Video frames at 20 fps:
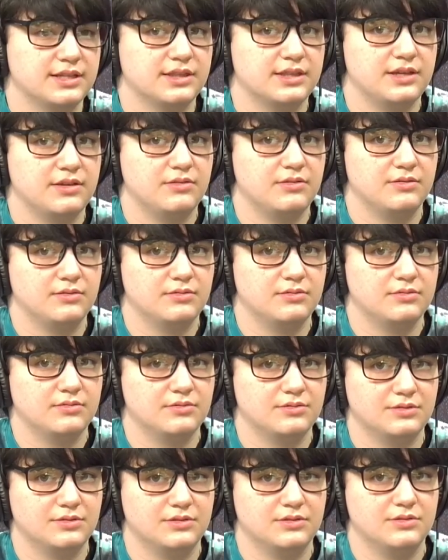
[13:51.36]
they
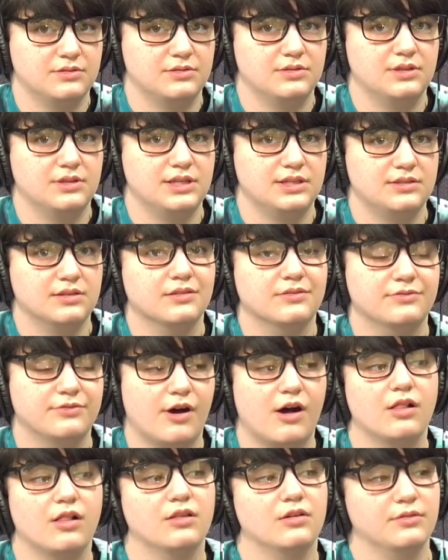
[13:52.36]
need to
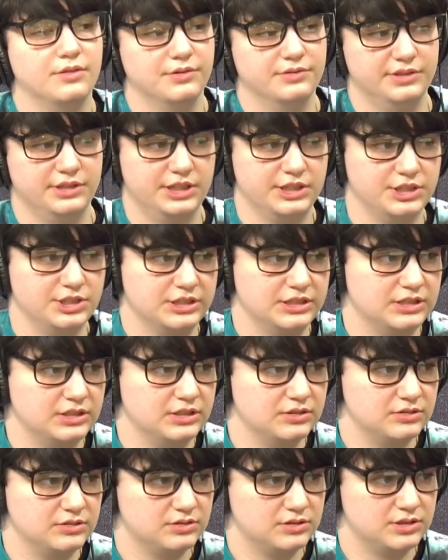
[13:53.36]
follow the
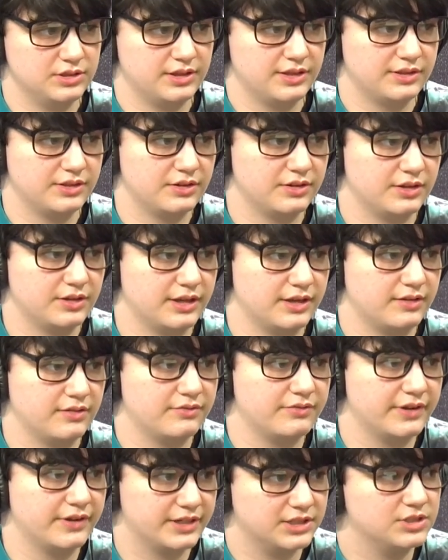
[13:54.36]
religion so that they're like
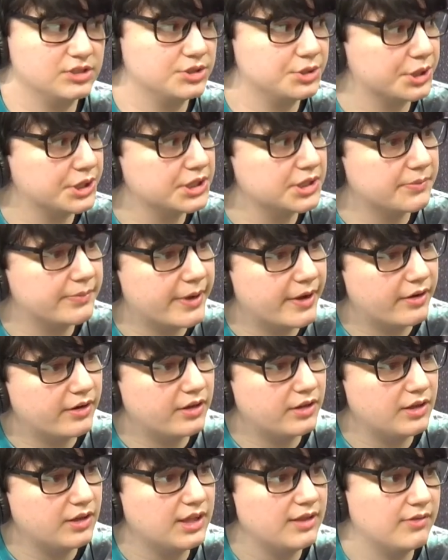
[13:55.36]
very strict about
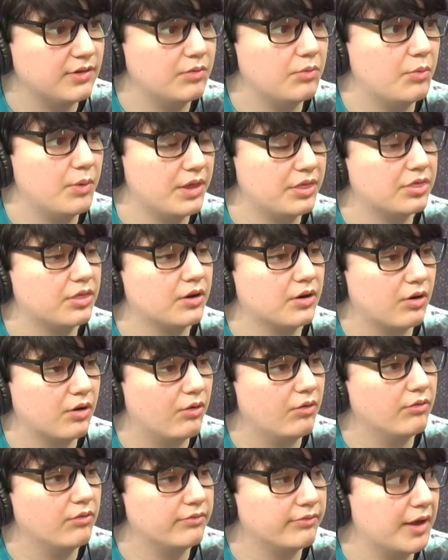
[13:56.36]
it, even yeah. with their
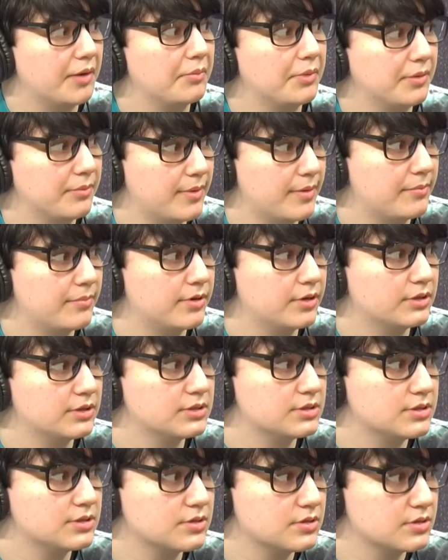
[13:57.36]
own family members.